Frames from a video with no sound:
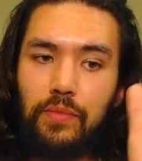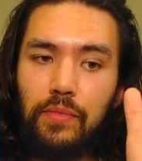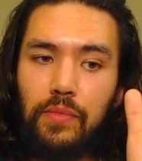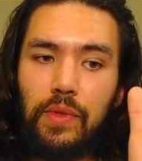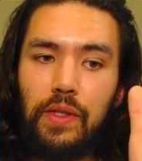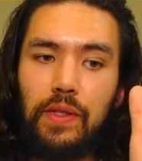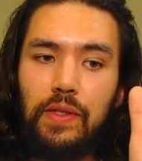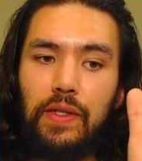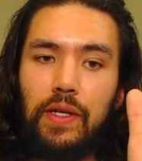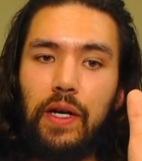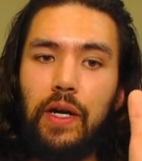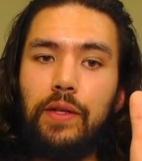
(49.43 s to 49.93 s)

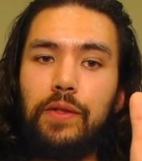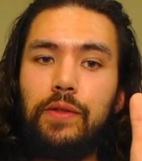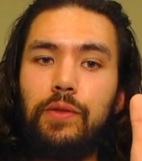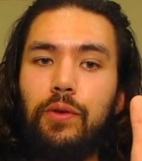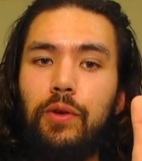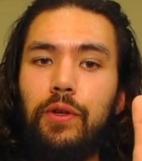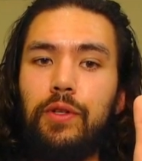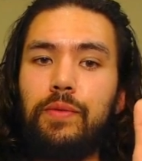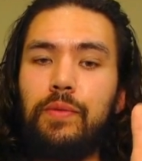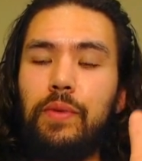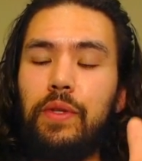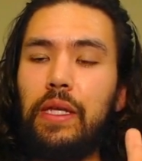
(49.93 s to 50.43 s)
Silent
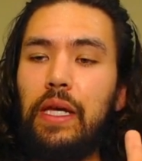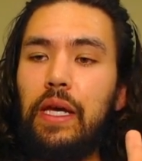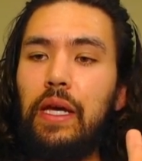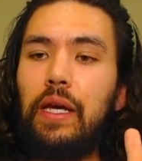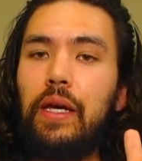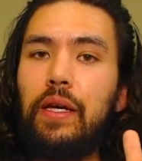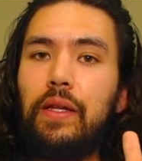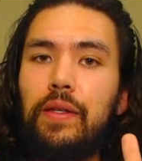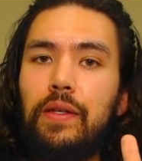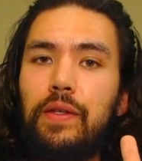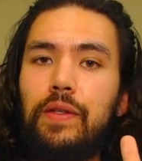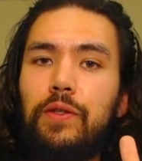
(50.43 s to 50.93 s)
Swordsman,
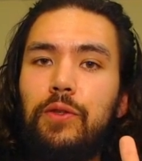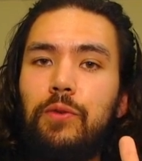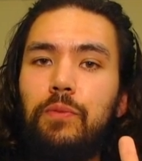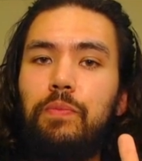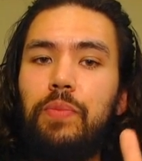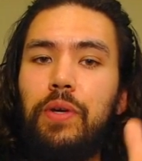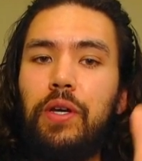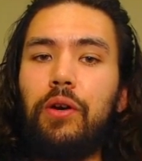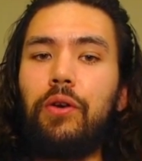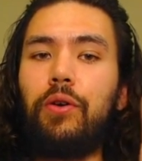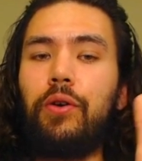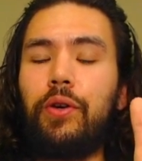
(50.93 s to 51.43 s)
the
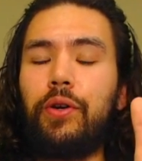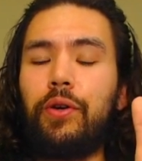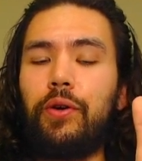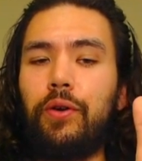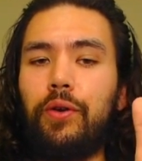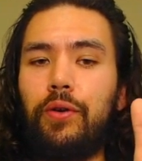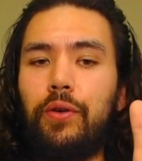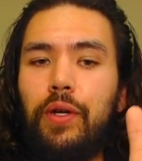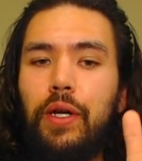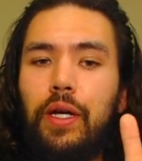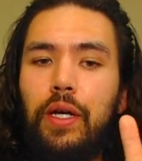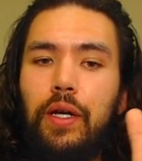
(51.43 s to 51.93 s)

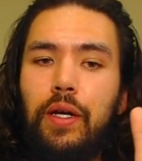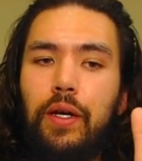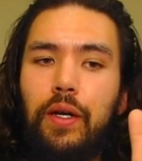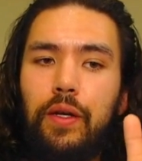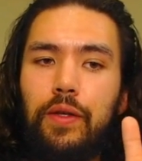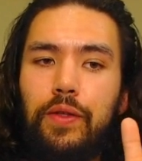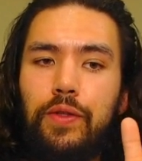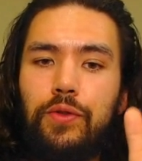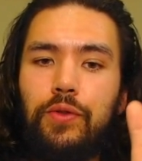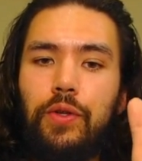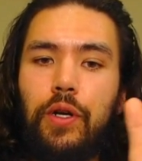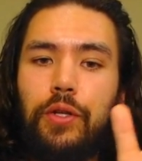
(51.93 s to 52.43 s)
superior
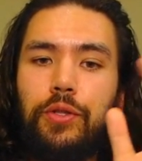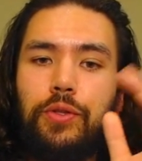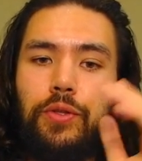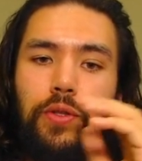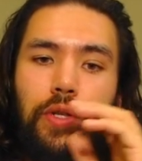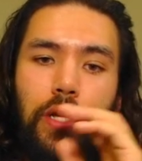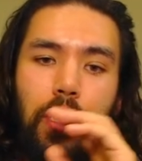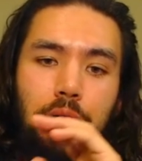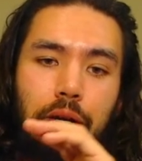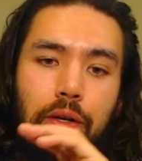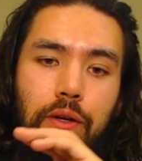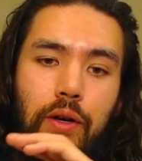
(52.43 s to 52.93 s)
structure
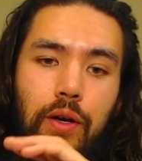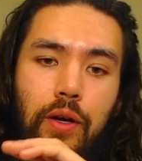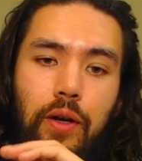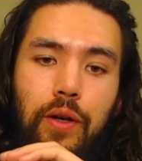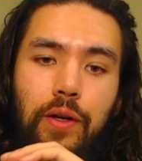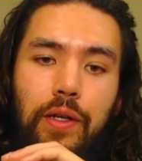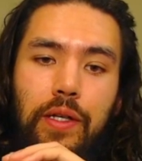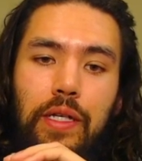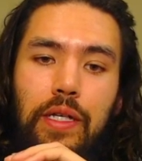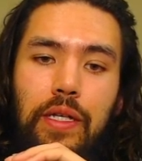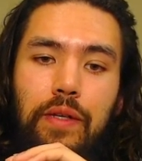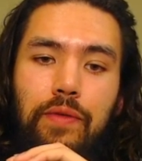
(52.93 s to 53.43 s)
deck
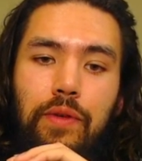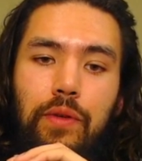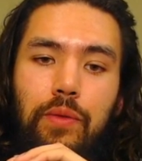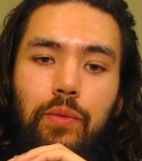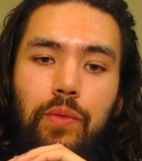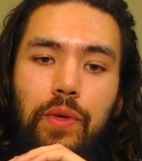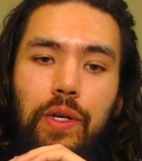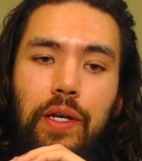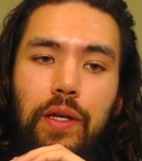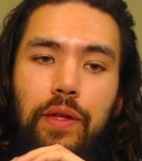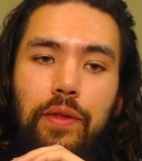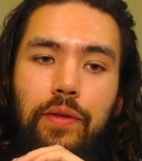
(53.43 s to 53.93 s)
card, even
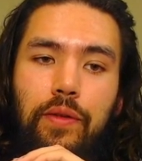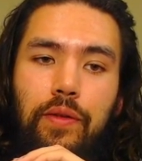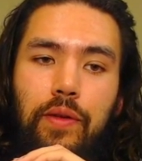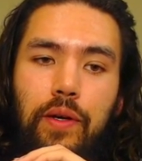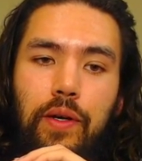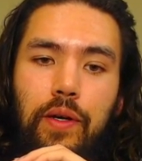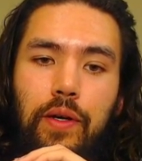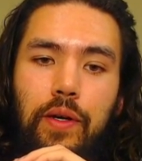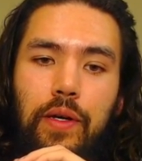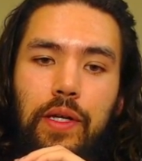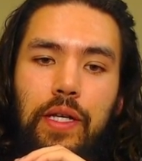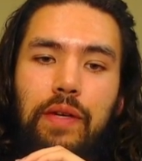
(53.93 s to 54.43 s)

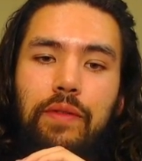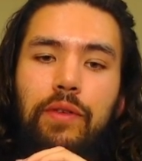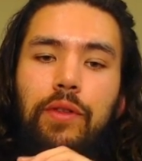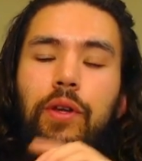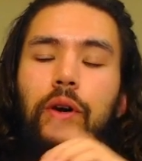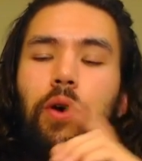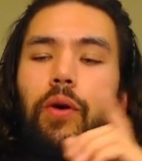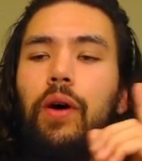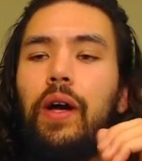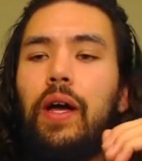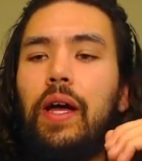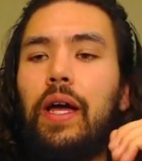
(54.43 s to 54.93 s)

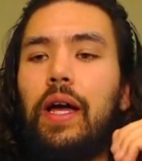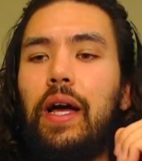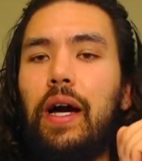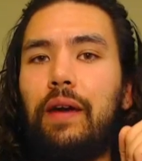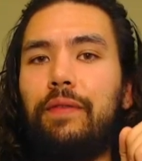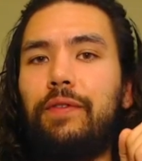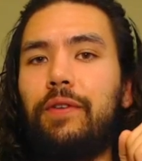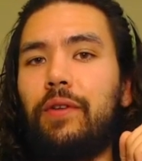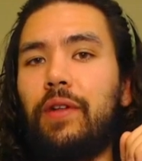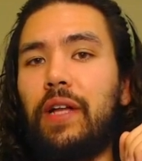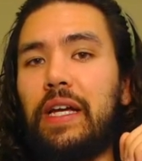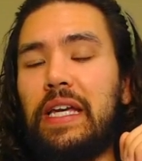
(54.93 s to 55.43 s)
though
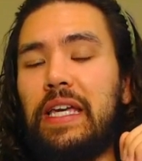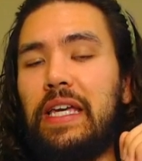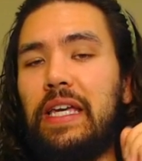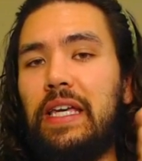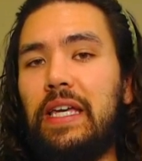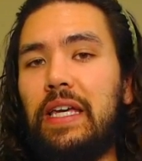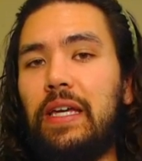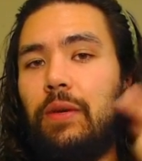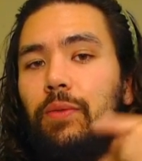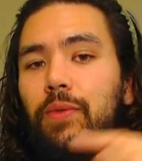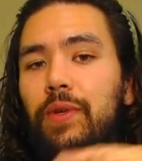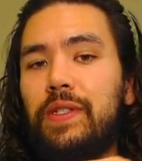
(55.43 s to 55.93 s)
I feel like
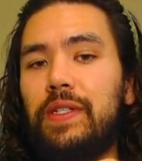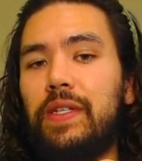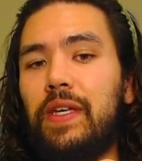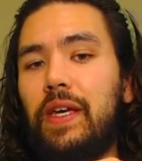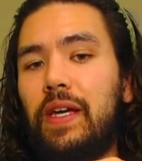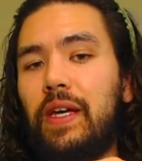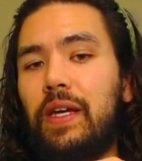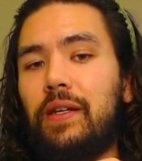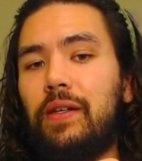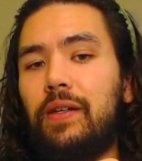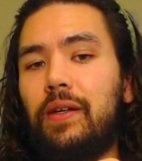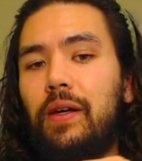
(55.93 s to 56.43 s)
he was
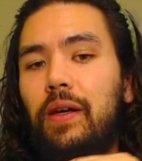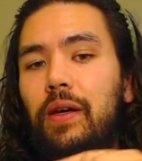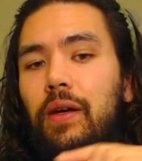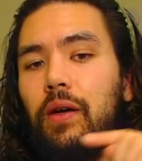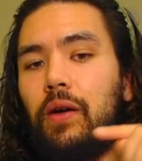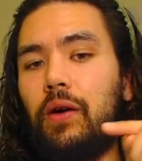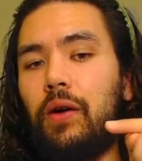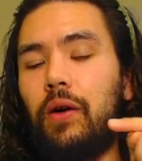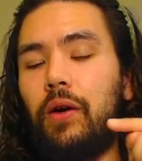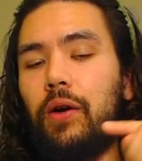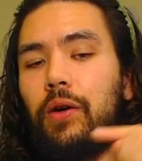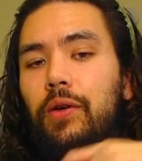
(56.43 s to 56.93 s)
hit
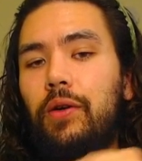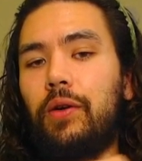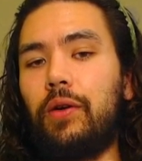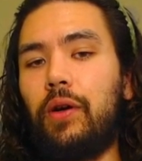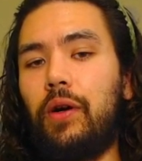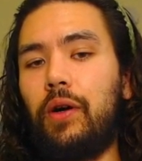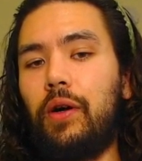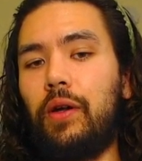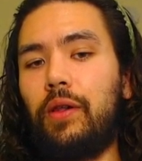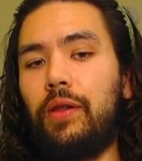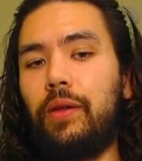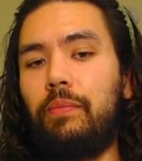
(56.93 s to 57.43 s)
harder
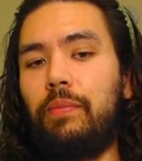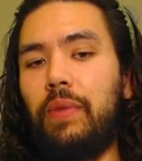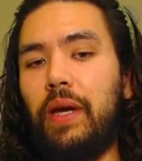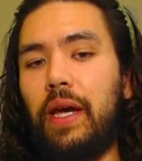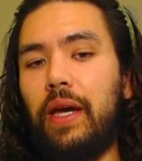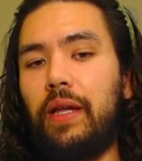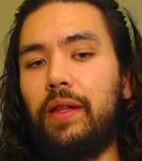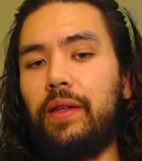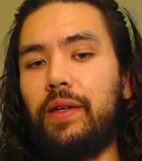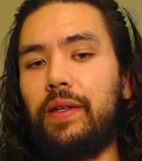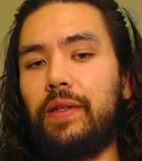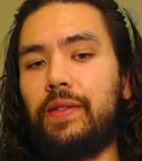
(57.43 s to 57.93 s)
on the
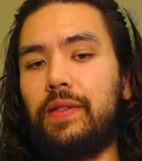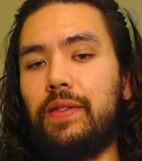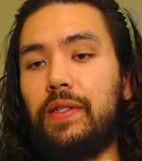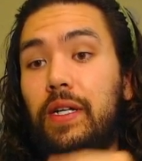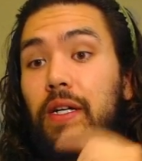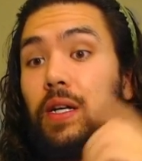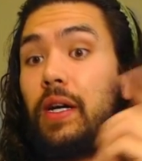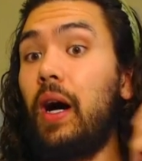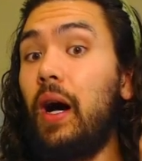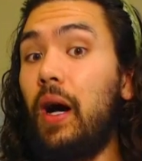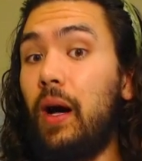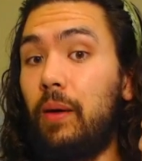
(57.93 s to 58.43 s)
ban list to
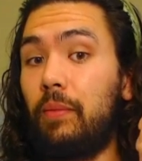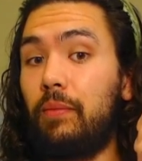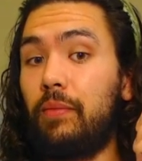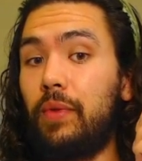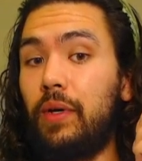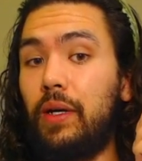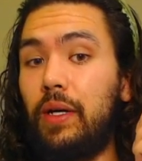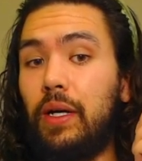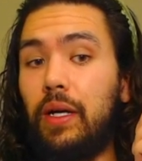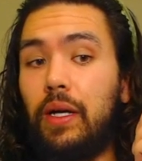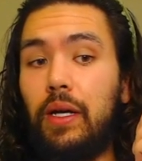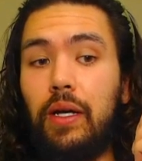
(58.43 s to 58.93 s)
come
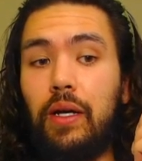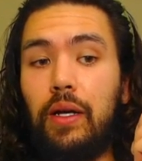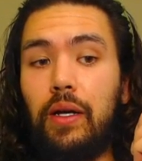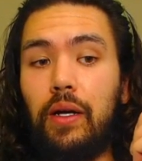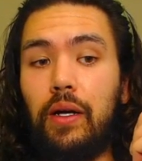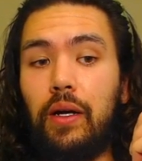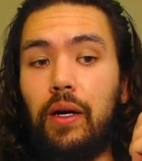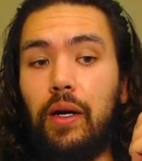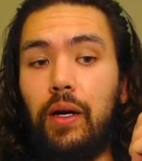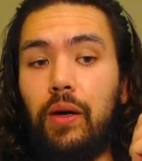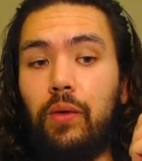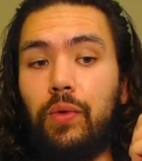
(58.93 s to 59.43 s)

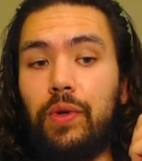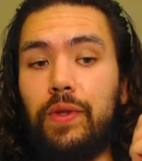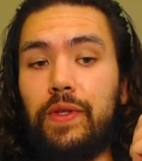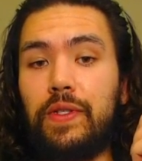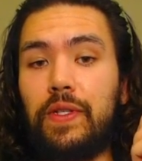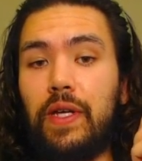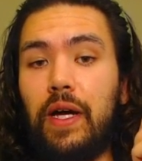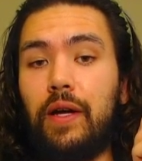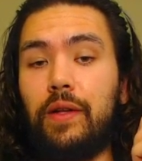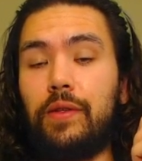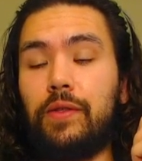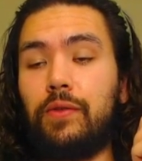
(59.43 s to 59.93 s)
with
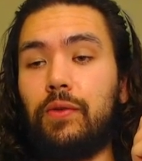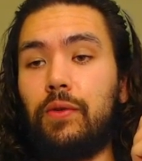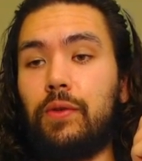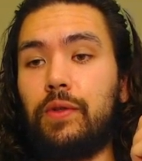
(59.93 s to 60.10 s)
Silent Sword